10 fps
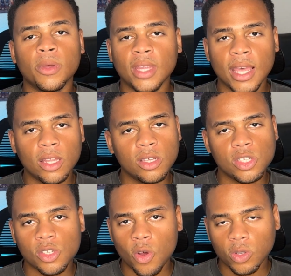there's
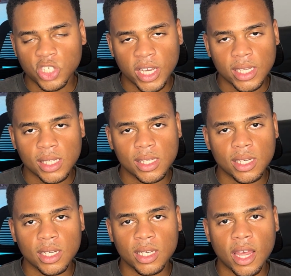this whole chase
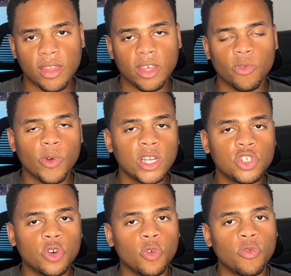scene and then
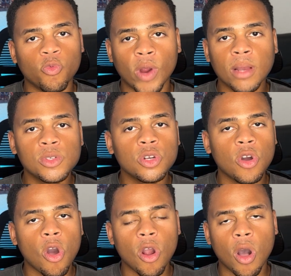Rachel rams her
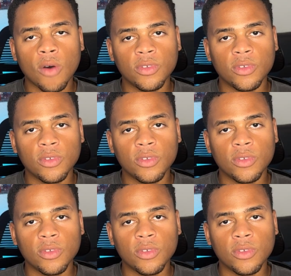car off the